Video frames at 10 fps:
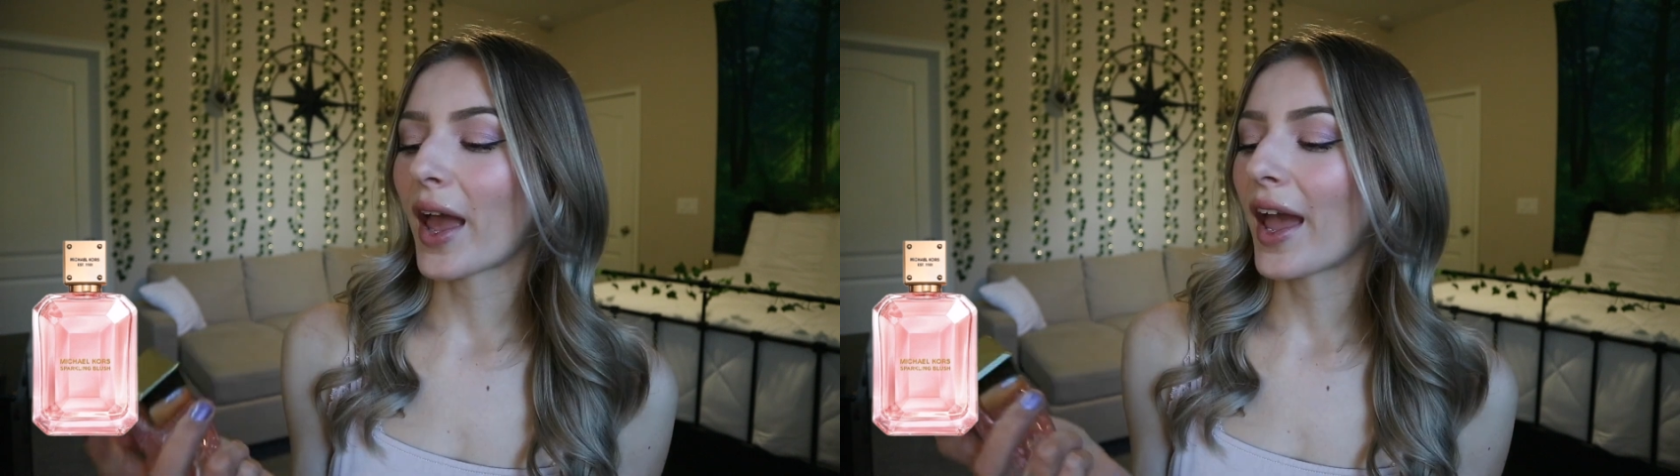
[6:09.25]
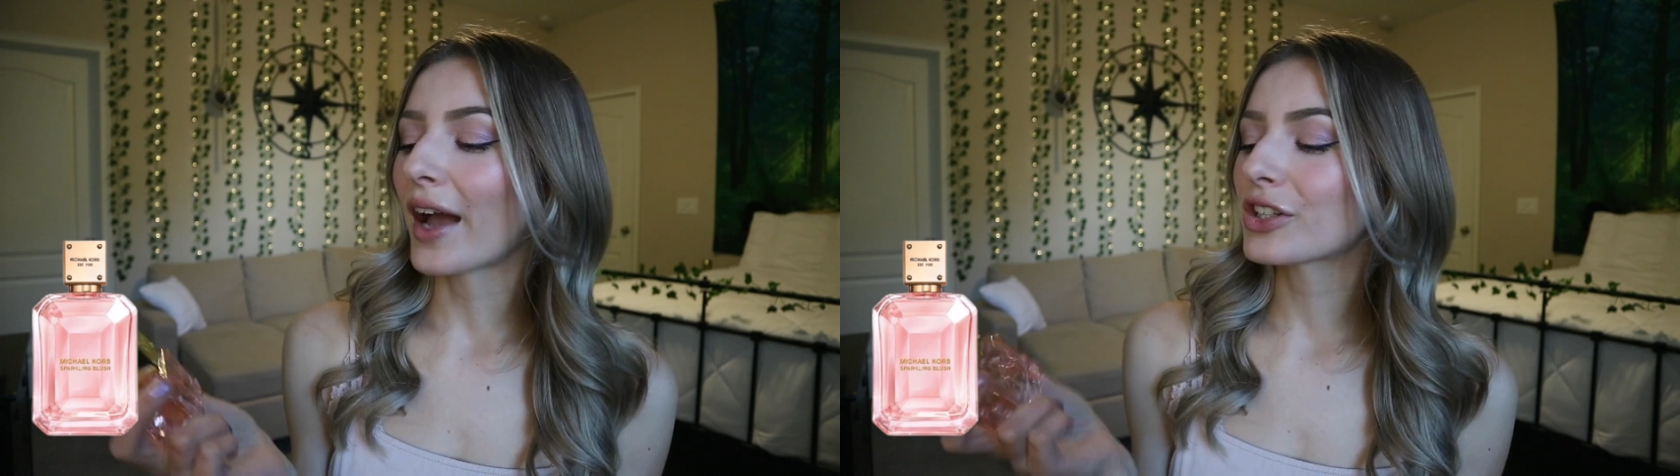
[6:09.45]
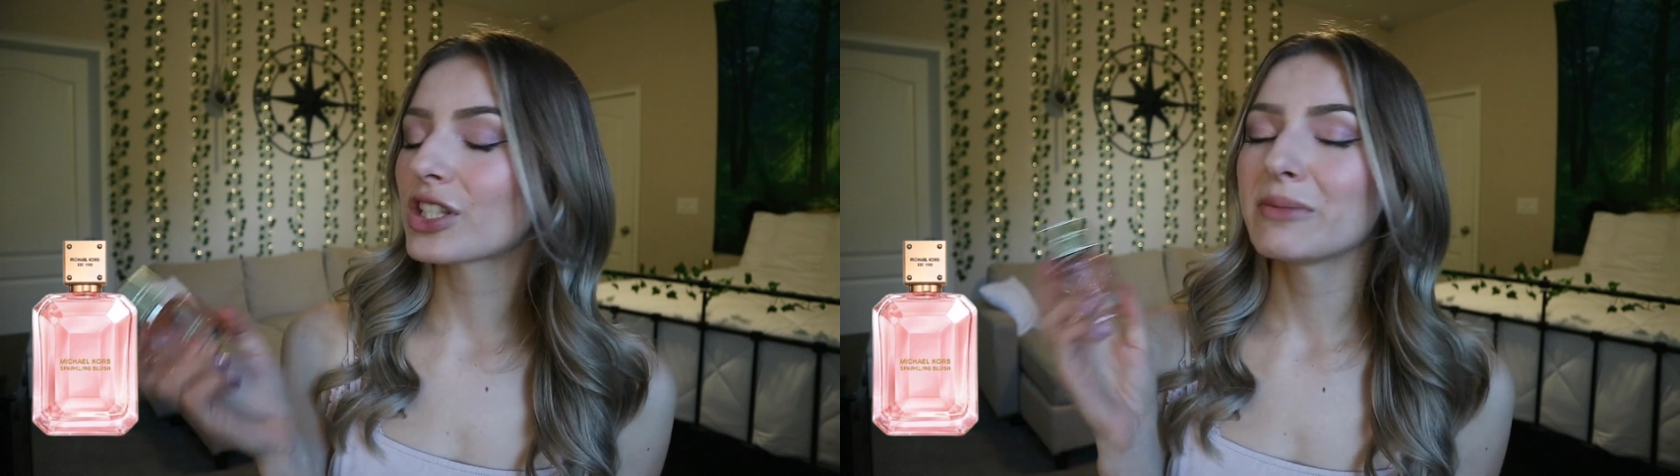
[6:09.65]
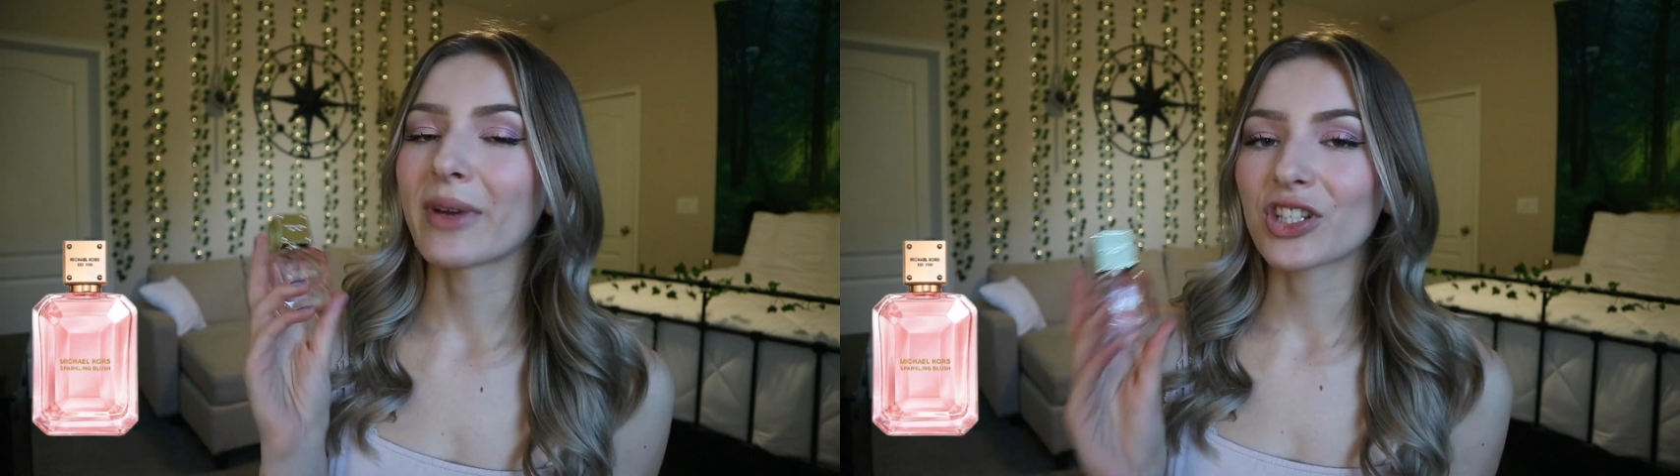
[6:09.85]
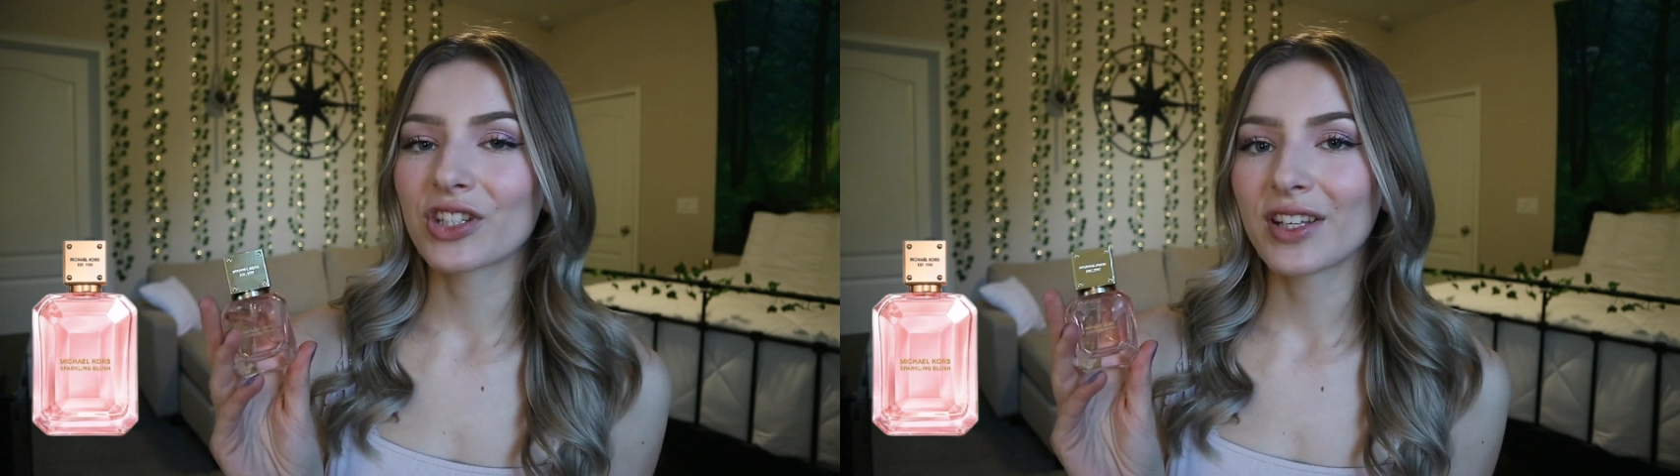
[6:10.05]
I actually
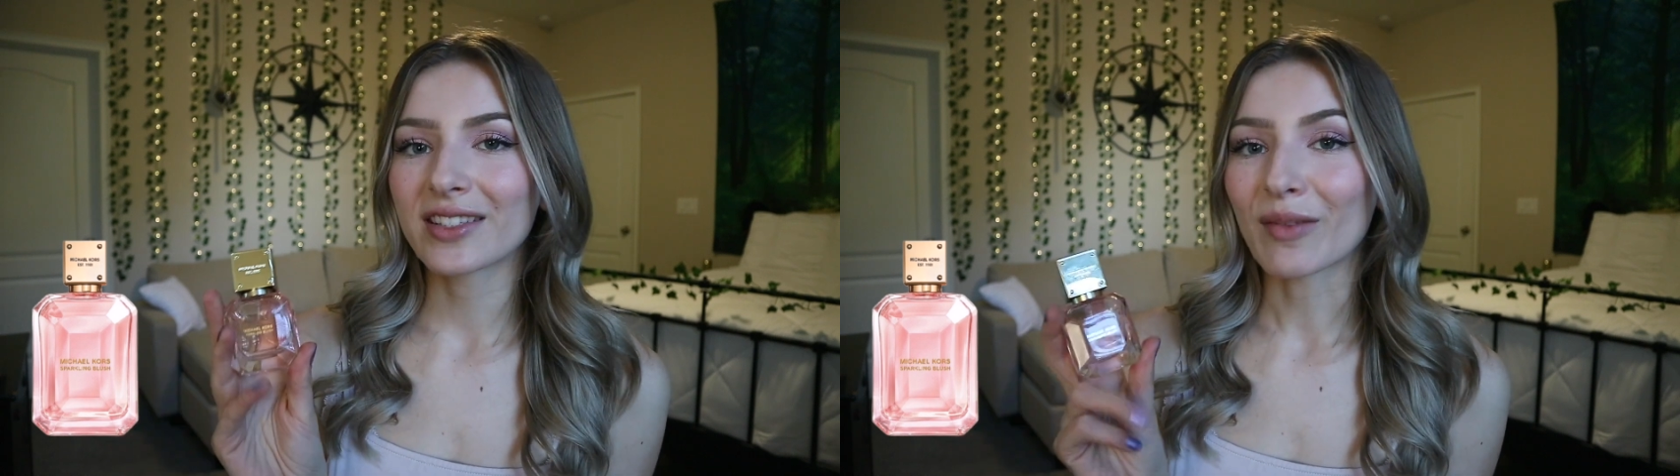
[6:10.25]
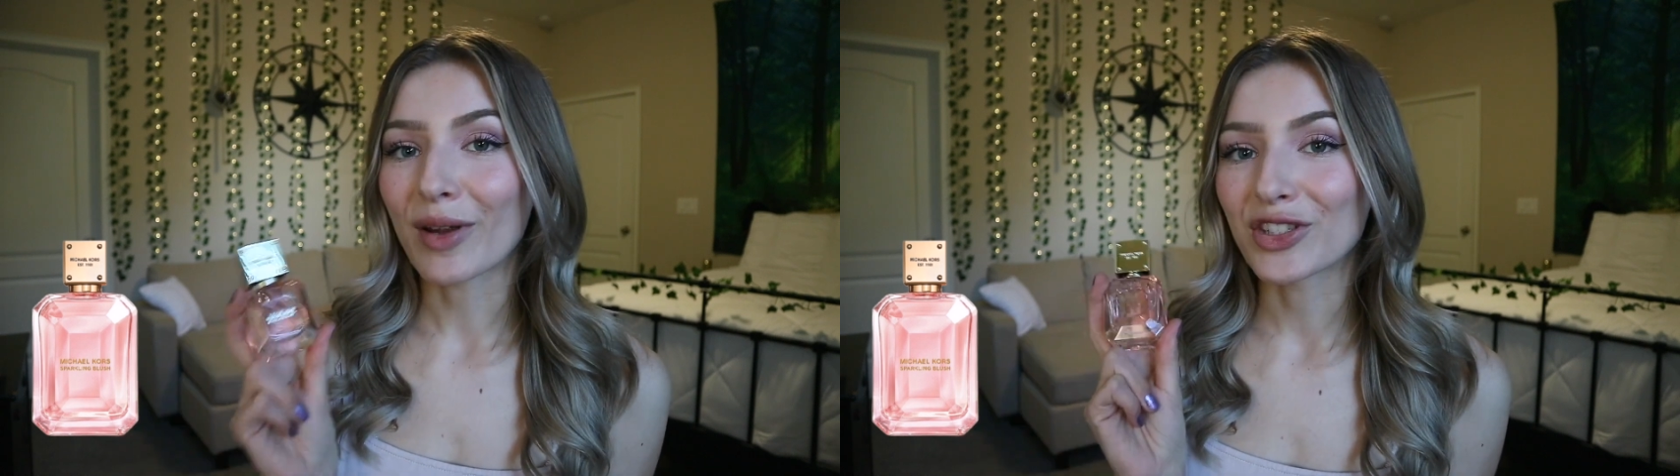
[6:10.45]
mentioned this in my